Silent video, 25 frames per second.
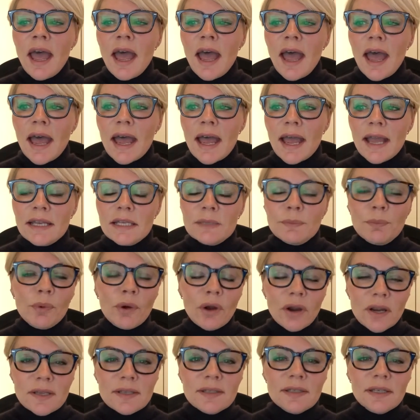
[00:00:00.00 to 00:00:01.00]
and
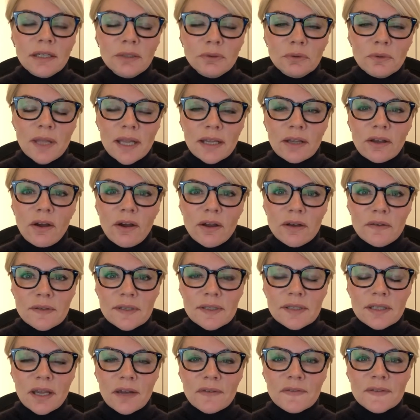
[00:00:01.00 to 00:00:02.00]
pricing and all that kind of
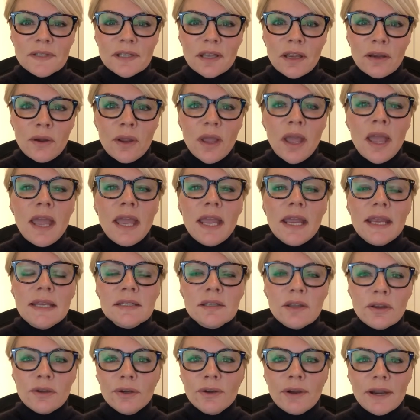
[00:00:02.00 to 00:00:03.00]
stuff. So
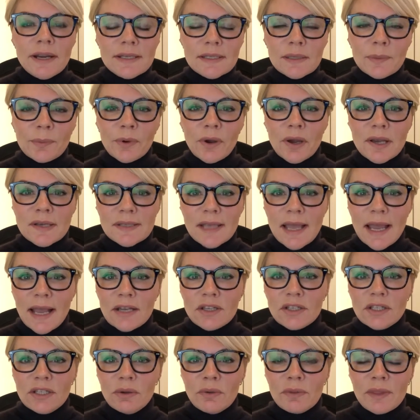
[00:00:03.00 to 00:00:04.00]
it's no great surprise that
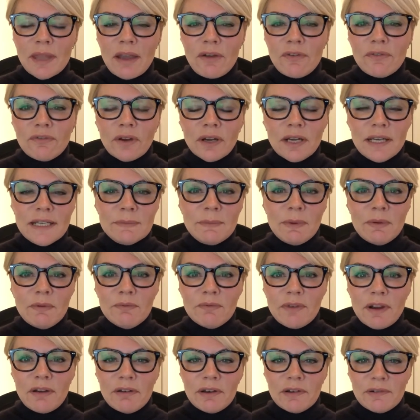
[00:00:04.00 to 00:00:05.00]
actually on that front it's
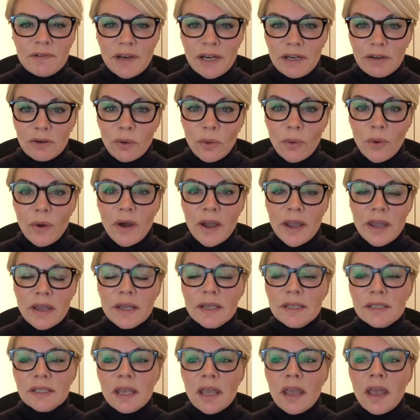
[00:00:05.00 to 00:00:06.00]
been very, very
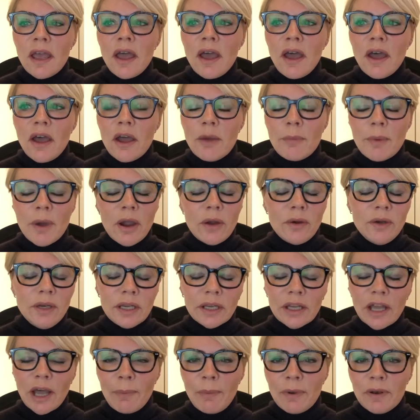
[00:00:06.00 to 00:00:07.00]
quiet. Um, only
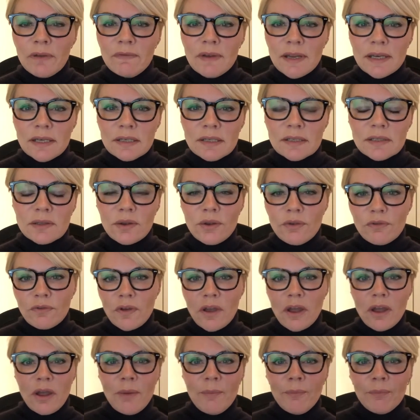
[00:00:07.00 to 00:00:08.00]
a couple of lenders have
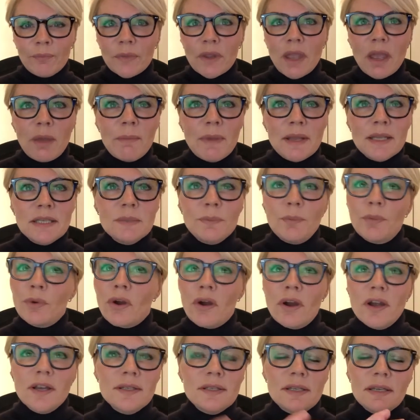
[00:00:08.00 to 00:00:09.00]
um, amended
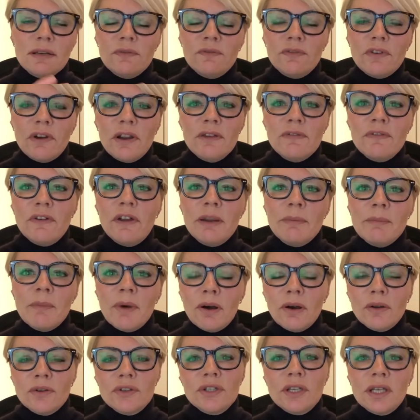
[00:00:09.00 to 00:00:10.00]
pricing very, very
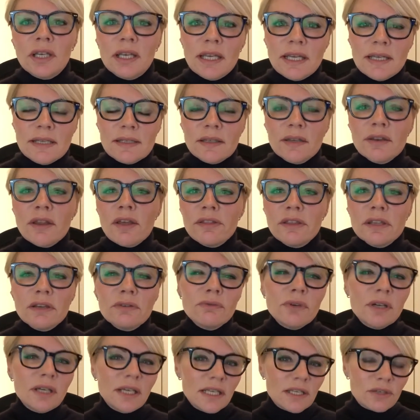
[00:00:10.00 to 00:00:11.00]
marginally. So
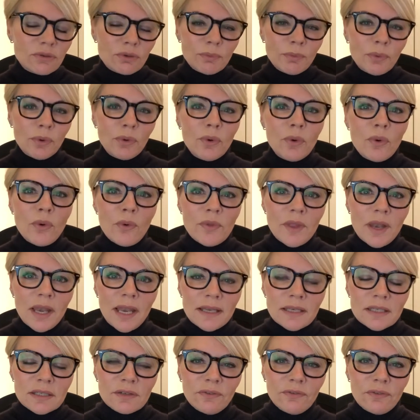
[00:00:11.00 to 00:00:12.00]
nothing really to report on the
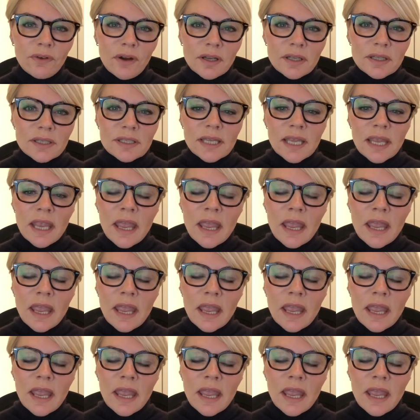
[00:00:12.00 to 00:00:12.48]
lender front.